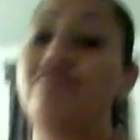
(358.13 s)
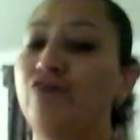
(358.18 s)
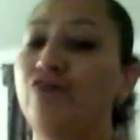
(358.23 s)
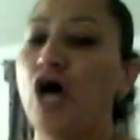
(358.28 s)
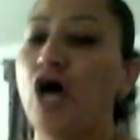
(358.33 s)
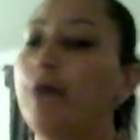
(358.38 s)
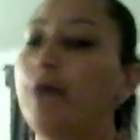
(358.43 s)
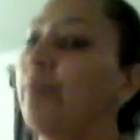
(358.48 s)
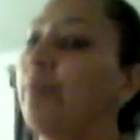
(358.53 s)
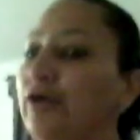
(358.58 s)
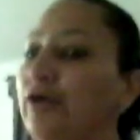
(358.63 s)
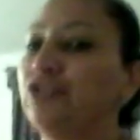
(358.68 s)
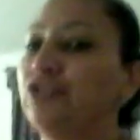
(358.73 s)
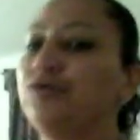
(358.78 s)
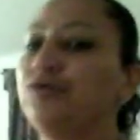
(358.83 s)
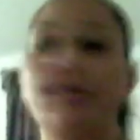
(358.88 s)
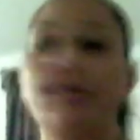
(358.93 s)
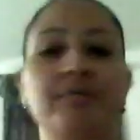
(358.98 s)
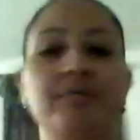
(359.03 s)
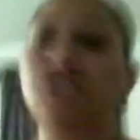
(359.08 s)
fraud,
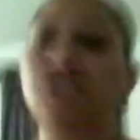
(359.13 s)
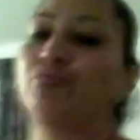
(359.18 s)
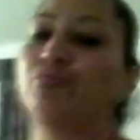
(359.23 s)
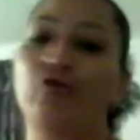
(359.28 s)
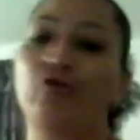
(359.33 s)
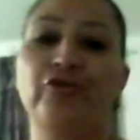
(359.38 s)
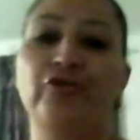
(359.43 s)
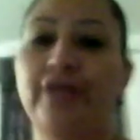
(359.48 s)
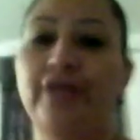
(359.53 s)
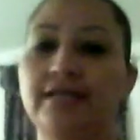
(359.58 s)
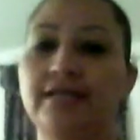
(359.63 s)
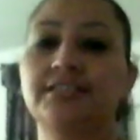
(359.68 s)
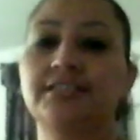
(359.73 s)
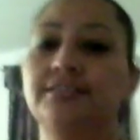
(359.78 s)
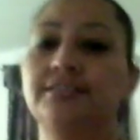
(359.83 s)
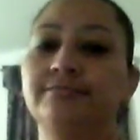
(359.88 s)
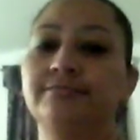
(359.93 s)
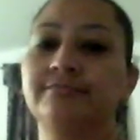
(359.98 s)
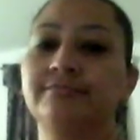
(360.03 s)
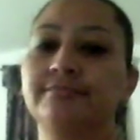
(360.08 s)
perjury, and much more than that?
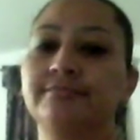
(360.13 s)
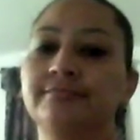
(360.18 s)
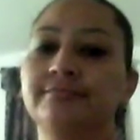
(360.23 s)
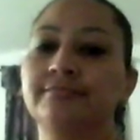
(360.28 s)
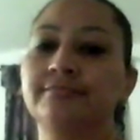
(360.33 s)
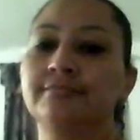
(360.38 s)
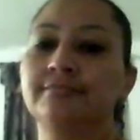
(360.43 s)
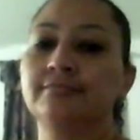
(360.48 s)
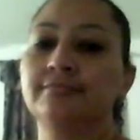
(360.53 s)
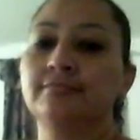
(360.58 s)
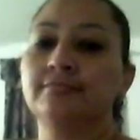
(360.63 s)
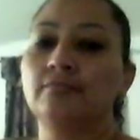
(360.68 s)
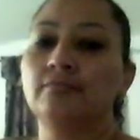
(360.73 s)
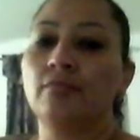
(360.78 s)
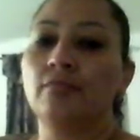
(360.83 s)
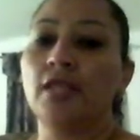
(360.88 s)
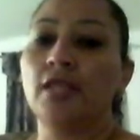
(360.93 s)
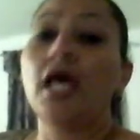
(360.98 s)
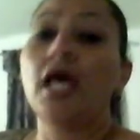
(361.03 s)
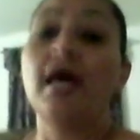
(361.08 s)

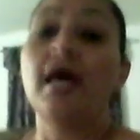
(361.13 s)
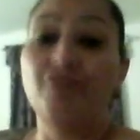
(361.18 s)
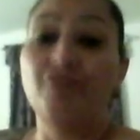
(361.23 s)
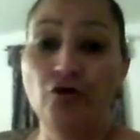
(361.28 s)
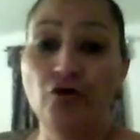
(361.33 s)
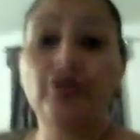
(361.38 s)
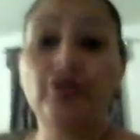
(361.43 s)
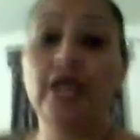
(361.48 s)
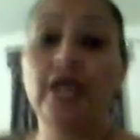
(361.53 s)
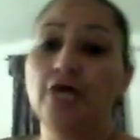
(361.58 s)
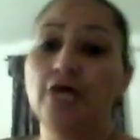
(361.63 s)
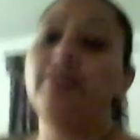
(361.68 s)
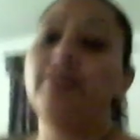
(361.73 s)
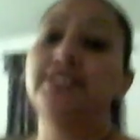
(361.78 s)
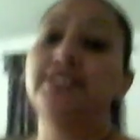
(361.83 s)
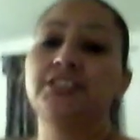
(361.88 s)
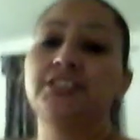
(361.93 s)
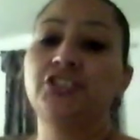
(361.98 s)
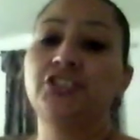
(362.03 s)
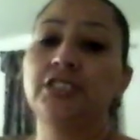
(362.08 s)
If you care about
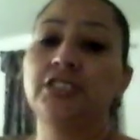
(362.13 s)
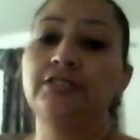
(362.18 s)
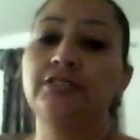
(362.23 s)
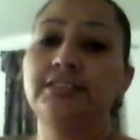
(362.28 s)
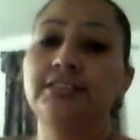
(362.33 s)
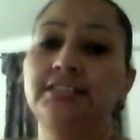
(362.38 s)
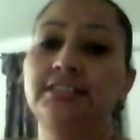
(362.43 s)
these children,